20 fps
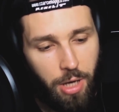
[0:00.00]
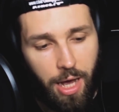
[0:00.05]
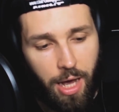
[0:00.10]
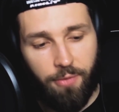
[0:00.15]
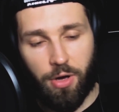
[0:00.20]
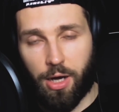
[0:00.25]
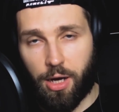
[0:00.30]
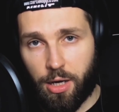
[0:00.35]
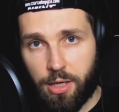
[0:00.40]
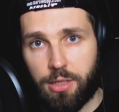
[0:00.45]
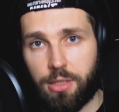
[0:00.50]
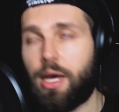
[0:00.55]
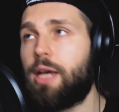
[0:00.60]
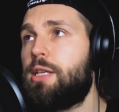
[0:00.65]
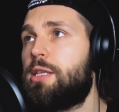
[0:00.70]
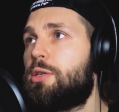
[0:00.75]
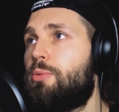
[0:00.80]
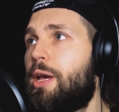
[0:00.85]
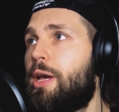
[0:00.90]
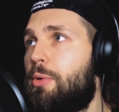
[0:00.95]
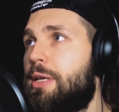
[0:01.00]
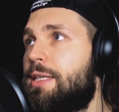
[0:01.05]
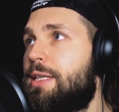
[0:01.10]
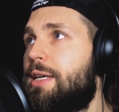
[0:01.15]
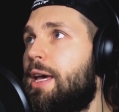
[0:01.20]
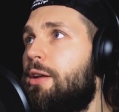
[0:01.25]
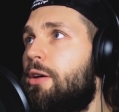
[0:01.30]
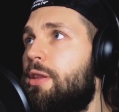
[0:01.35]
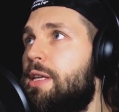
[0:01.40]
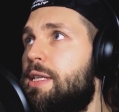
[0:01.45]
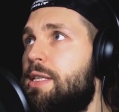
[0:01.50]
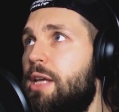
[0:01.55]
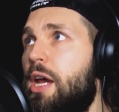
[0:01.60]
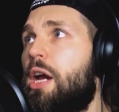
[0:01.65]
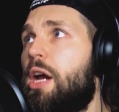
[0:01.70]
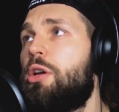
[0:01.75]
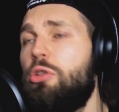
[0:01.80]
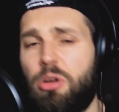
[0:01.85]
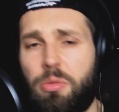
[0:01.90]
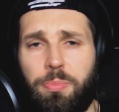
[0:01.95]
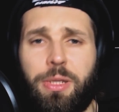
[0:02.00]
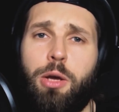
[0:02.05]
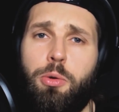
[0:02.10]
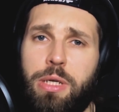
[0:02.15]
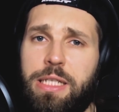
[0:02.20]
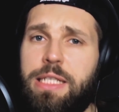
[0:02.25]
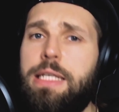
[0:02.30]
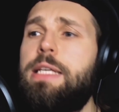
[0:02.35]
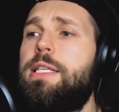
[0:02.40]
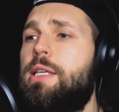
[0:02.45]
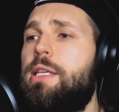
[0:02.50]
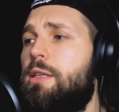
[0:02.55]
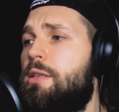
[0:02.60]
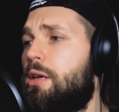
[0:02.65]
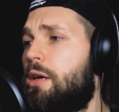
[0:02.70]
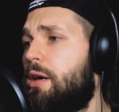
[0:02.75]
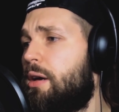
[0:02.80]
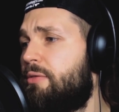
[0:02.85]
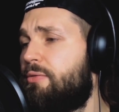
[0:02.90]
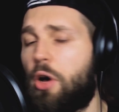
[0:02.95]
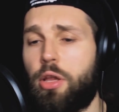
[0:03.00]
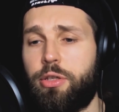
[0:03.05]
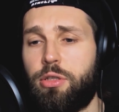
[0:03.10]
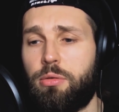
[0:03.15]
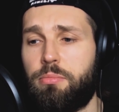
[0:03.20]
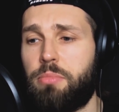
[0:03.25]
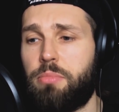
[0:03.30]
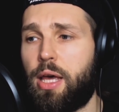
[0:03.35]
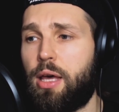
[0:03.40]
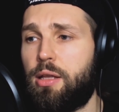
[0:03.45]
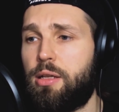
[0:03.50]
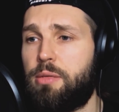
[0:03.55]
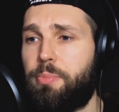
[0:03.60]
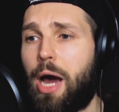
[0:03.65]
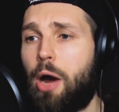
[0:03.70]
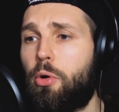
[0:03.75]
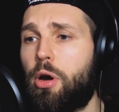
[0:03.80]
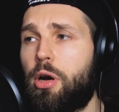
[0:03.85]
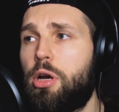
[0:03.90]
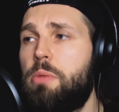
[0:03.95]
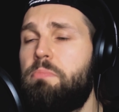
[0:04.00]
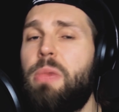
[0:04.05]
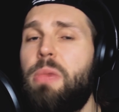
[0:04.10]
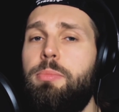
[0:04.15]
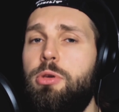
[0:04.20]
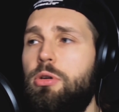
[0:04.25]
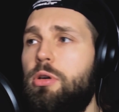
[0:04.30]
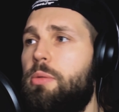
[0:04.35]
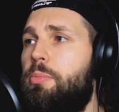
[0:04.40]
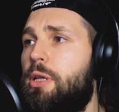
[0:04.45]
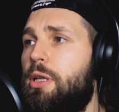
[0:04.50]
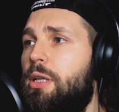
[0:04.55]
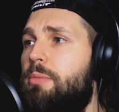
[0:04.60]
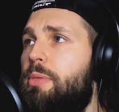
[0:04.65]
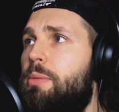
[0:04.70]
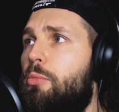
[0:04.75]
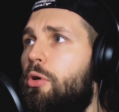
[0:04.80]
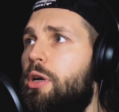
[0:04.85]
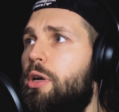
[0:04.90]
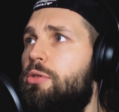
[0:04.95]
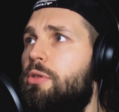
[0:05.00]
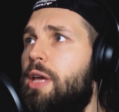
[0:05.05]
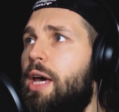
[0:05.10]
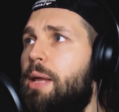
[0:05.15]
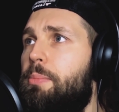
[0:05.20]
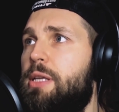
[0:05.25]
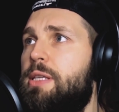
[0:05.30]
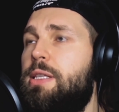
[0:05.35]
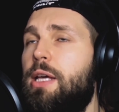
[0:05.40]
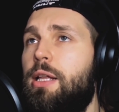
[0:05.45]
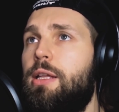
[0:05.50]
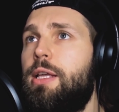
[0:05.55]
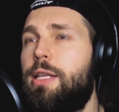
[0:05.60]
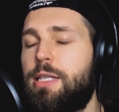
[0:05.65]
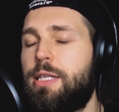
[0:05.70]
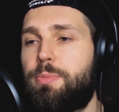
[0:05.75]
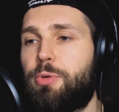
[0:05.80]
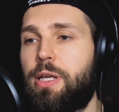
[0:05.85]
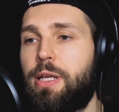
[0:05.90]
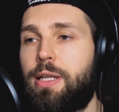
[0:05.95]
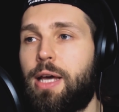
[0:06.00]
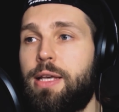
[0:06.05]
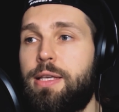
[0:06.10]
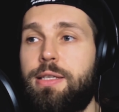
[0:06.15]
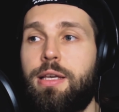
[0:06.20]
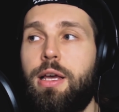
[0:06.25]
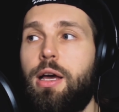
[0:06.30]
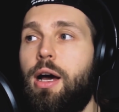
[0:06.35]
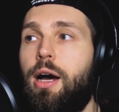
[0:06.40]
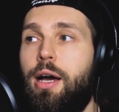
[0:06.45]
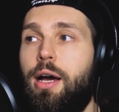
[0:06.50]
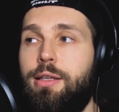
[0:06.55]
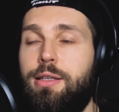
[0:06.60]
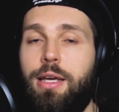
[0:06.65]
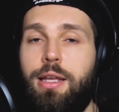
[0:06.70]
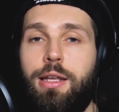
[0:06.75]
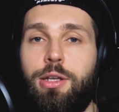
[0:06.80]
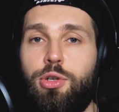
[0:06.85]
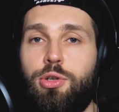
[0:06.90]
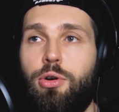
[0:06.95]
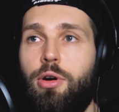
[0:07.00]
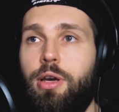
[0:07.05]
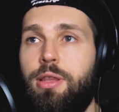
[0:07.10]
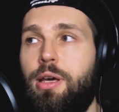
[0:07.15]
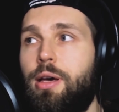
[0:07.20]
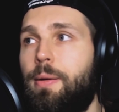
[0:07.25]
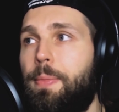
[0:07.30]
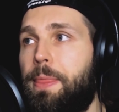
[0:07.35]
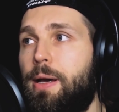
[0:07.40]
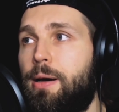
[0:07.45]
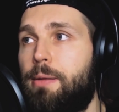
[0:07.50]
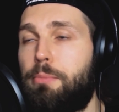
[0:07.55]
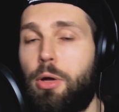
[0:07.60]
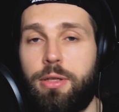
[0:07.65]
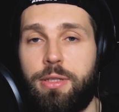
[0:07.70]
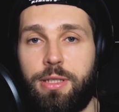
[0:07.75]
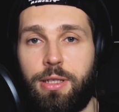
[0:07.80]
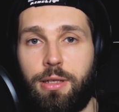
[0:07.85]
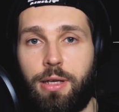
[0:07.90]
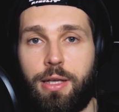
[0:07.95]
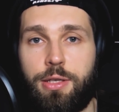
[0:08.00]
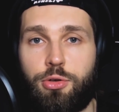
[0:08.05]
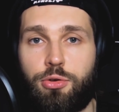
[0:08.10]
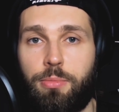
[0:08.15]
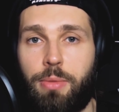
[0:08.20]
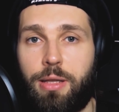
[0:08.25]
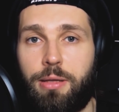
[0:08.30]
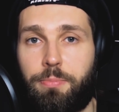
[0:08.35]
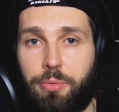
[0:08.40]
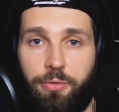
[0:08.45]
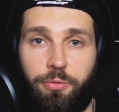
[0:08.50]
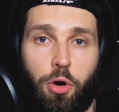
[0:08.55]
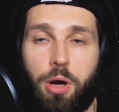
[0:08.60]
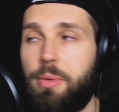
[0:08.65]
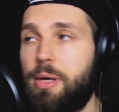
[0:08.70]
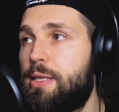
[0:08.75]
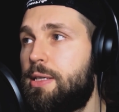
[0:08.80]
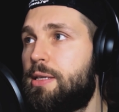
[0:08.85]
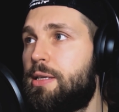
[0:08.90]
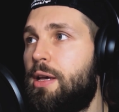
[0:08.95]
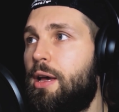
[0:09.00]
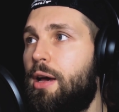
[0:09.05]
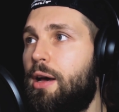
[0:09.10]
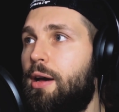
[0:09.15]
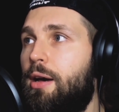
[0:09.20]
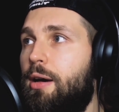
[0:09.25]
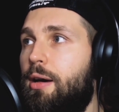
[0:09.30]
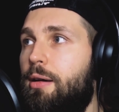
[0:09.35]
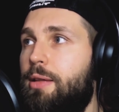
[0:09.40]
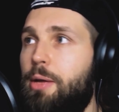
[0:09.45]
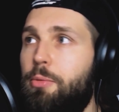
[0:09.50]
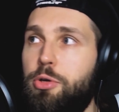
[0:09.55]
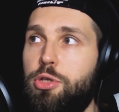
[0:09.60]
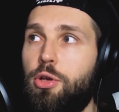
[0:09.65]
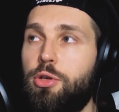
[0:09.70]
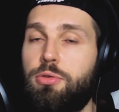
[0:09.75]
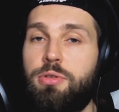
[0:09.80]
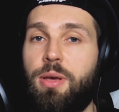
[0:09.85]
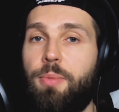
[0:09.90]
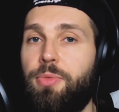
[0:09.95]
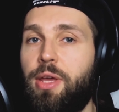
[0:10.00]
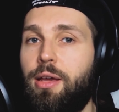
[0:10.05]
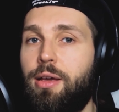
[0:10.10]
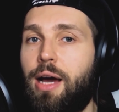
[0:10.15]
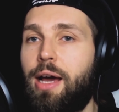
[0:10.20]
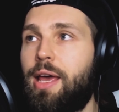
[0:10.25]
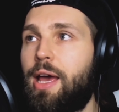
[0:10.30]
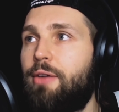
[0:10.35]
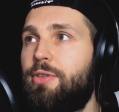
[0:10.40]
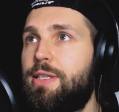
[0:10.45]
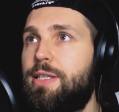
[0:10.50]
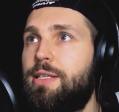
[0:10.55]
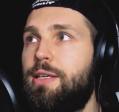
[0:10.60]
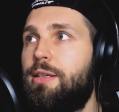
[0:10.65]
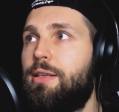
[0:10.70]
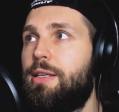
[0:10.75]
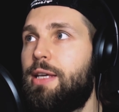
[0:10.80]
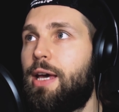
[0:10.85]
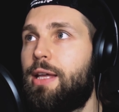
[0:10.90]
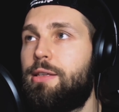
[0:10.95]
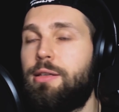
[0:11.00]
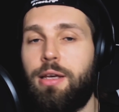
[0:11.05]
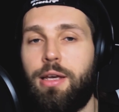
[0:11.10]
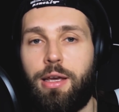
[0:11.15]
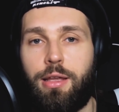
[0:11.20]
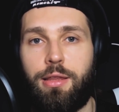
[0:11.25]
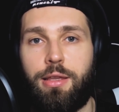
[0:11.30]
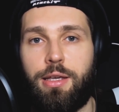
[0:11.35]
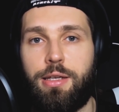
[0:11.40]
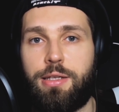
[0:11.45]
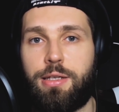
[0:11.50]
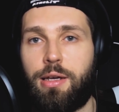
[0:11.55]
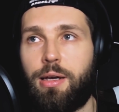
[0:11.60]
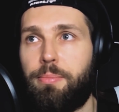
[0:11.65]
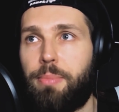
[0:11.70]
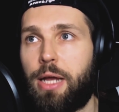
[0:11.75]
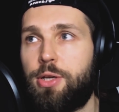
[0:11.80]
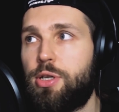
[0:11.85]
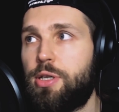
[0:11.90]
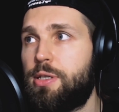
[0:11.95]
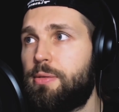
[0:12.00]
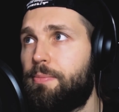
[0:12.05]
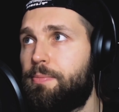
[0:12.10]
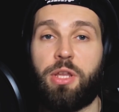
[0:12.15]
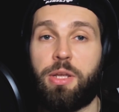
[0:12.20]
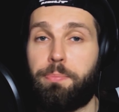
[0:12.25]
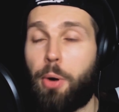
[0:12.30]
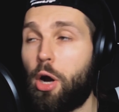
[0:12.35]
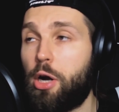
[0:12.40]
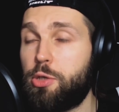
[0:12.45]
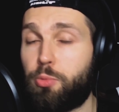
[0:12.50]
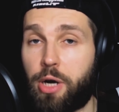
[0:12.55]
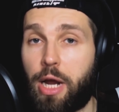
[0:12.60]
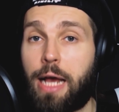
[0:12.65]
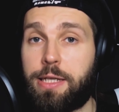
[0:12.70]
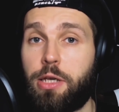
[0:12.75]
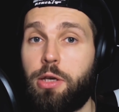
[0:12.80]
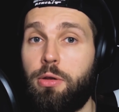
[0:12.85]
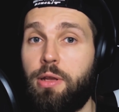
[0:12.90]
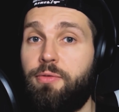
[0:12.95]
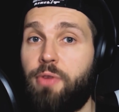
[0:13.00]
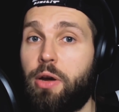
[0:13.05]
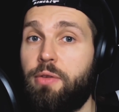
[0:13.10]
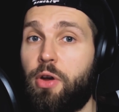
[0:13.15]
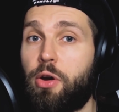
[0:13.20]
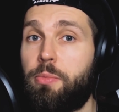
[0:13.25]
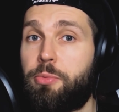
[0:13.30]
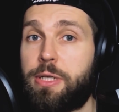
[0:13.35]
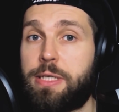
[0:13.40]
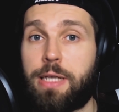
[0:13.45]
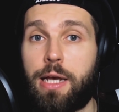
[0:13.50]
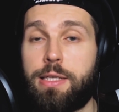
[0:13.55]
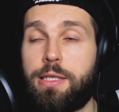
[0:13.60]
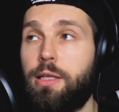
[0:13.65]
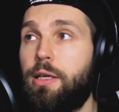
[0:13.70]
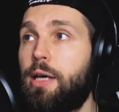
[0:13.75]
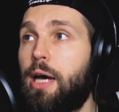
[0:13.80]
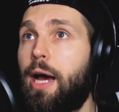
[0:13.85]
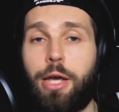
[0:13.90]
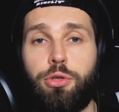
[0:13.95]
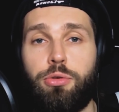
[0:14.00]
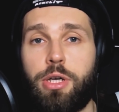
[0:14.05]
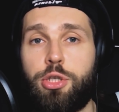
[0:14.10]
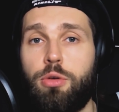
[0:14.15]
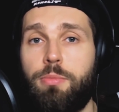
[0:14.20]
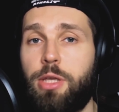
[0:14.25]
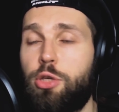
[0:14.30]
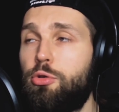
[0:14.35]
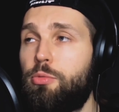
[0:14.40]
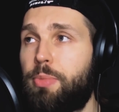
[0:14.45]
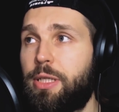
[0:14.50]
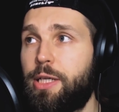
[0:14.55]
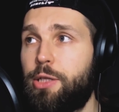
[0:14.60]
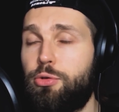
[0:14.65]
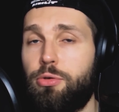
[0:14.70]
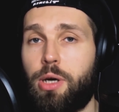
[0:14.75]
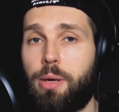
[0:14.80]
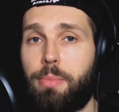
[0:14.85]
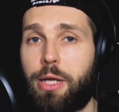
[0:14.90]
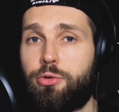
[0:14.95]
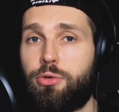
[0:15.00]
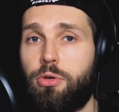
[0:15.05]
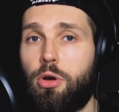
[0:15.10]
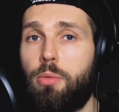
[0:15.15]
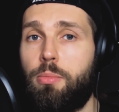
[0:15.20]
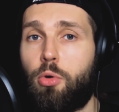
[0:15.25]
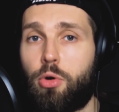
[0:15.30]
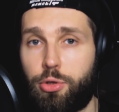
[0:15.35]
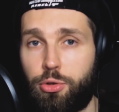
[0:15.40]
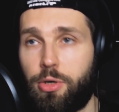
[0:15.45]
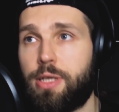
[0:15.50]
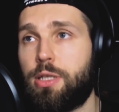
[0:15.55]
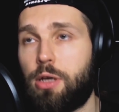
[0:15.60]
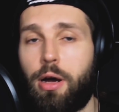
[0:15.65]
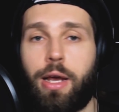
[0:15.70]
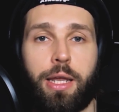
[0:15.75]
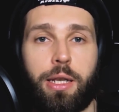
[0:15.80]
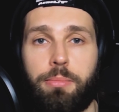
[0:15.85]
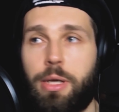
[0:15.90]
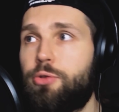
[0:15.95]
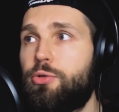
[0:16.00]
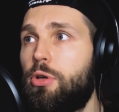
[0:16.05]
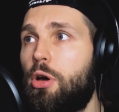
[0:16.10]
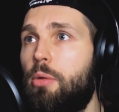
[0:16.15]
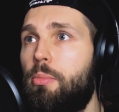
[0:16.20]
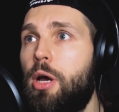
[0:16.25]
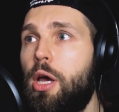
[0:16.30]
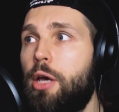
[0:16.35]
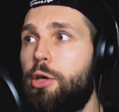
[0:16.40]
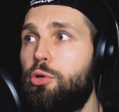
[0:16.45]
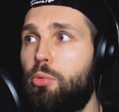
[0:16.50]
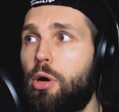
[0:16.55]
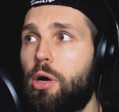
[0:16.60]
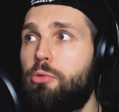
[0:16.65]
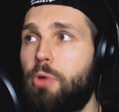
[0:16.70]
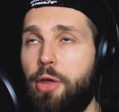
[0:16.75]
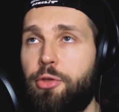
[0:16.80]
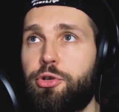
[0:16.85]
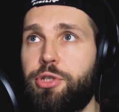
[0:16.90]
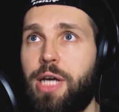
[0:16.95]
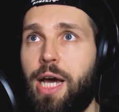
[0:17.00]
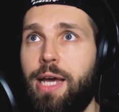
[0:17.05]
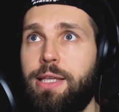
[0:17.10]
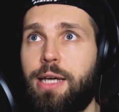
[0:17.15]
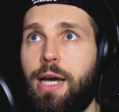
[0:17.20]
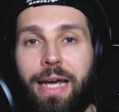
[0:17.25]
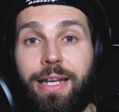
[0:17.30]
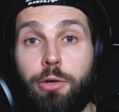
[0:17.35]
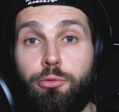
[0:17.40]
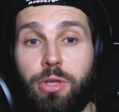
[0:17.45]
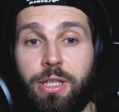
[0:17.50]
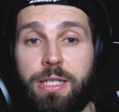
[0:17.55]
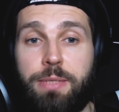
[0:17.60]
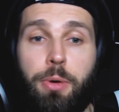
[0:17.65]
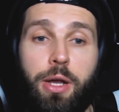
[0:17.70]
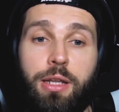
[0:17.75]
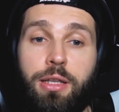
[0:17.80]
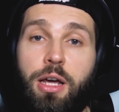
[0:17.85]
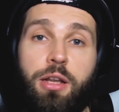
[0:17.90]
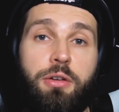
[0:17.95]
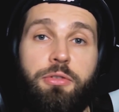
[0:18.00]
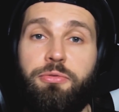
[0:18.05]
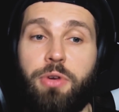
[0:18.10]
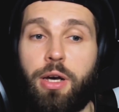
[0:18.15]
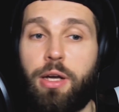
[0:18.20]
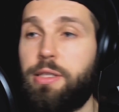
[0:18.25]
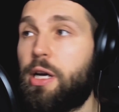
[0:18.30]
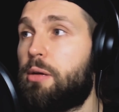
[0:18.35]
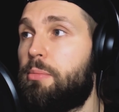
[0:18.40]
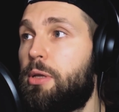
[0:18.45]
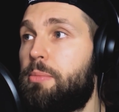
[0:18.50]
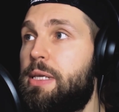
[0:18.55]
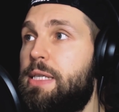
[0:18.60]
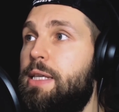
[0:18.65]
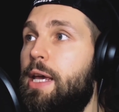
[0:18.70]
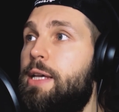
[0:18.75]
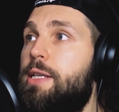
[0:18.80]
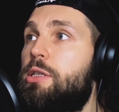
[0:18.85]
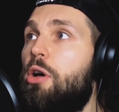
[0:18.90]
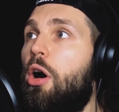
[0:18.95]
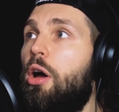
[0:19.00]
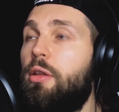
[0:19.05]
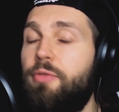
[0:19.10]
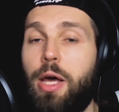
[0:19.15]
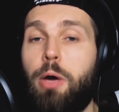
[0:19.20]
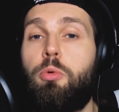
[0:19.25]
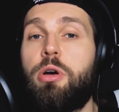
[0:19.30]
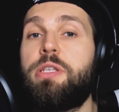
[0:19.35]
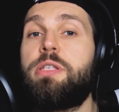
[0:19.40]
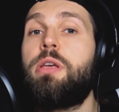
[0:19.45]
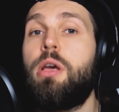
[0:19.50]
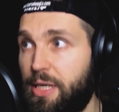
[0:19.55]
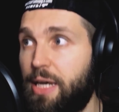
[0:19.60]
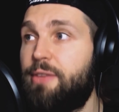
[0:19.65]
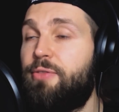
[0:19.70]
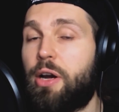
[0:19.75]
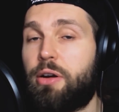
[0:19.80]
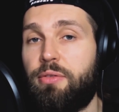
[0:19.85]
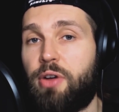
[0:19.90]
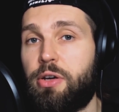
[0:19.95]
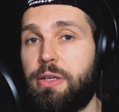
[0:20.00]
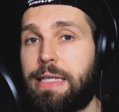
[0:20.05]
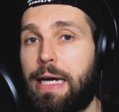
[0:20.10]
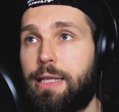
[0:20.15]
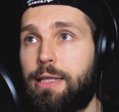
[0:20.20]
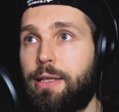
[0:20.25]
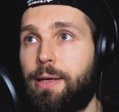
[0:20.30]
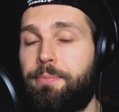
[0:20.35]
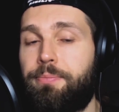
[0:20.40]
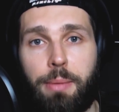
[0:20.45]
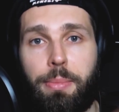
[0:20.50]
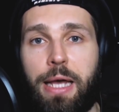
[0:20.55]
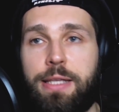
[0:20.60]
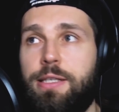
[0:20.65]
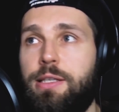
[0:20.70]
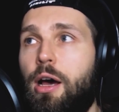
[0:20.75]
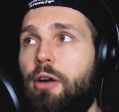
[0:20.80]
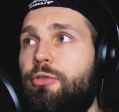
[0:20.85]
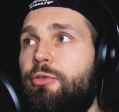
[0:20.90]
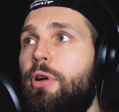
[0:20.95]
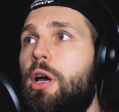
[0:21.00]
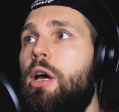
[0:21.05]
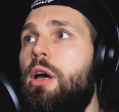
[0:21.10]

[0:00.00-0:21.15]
You have a nice swing once again on the snare. You're playing with decent uh, volume and power. Maybe you could put a little bit more into that, but still, this is pretty nice. I did enjoy the uh, multi-instrument performance. Uh, that was also something I haven't seen yet in these uh, batches. Parts were executed very, very precisely. I do assume that you played to a metronome or to a song and a metronome. You were rather tight. I didn't really spot a lot of terrible mistakes. All of that was very, very tightly that stuff.